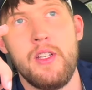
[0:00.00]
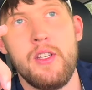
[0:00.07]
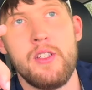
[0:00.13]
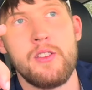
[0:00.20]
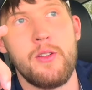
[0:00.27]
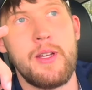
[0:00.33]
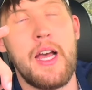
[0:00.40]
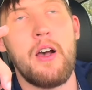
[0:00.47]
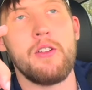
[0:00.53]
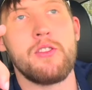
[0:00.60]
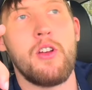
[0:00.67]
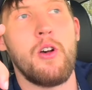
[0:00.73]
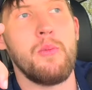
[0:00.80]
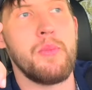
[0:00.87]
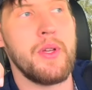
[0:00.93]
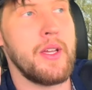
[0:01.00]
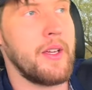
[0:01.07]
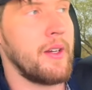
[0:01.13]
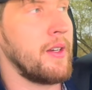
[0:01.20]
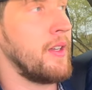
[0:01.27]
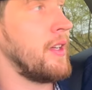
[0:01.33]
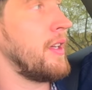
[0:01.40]
So now it's all big.
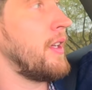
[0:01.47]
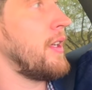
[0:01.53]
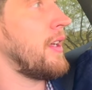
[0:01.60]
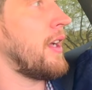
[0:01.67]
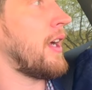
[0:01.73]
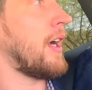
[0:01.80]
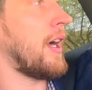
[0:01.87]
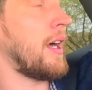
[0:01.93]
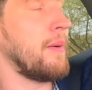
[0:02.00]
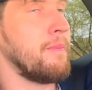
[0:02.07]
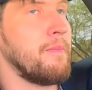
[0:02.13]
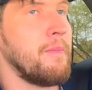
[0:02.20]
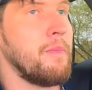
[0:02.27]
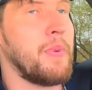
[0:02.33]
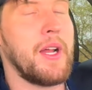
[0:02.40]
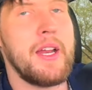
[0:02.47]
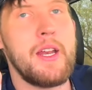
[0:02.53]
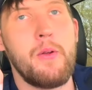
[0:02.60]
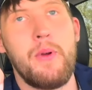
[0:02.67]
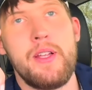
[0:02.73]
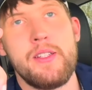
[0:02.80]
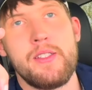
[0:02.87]
But
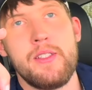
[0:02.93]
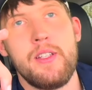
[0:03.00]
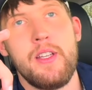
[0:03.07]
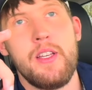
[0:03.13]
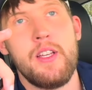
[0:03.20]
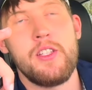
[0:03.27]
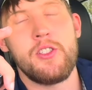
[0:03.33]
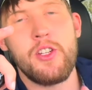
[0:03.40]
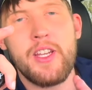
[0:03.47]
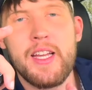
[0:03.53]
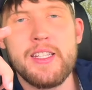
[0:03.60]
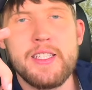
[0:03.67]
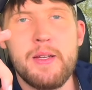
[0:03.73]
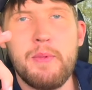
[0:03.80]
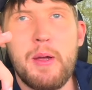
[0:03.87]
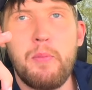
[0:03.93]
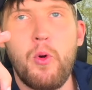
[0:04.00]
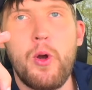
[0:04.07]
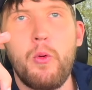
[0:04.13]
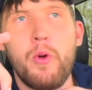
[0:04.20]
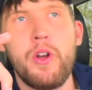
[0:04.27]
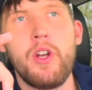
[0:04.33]
anyways, so you guys get my
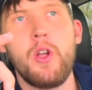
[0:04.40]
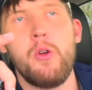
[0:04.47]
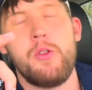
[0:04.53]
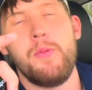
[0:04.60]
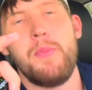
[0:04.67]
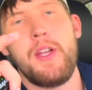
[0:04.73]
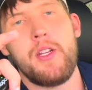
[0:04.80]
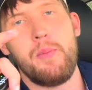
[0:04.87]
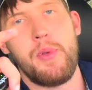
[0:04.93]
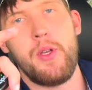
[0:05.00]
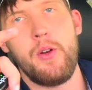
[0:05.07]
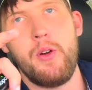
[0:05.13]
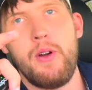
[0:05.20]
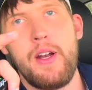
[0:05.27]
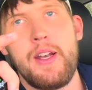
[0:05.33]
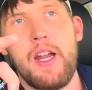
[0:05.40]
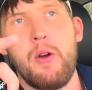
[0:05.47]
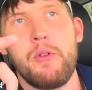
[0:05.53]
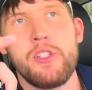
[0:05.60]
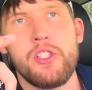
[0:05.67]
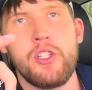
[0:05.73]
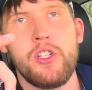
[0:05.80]
point. We're gonna go to my computer right now.
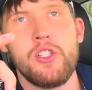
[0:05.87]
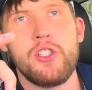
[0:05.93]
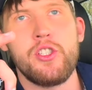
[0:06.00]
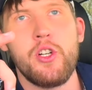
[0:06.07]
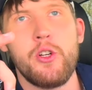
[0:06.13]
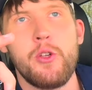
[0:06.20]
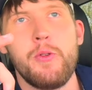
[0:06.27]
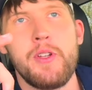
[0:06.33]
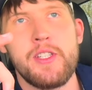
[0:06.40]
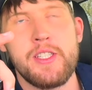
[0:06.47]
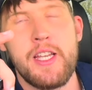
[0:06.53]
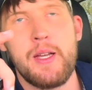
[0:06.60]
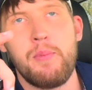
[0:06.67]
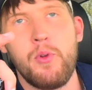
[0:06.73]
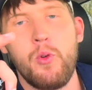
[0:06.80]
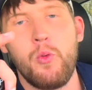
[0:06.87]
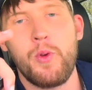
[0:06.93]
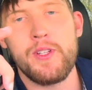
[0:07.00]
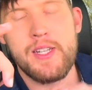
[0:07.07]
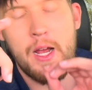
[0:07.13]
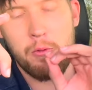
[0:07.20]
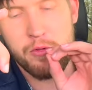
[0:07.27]
We're just gonna show you example,
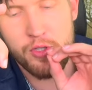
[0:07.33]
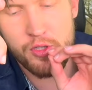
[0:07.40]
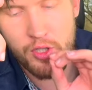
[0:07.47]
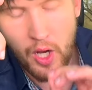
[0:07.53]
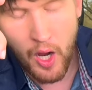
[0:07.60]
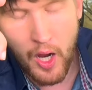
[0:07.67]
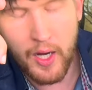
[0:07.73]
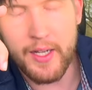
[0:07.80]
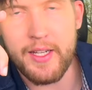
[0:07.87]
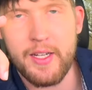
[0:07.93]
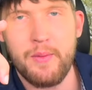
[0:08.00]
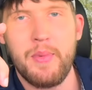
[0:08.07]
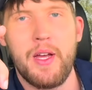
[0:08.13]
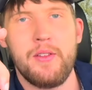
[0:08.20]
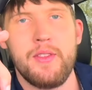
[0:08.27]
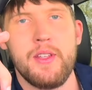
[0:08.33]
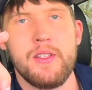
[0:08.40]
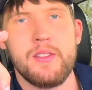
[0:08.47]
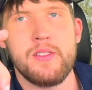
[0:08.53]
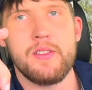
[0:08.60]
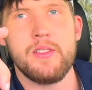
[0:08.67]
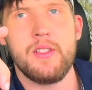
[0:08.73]
because I was talking about
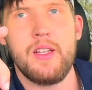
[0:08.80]
this.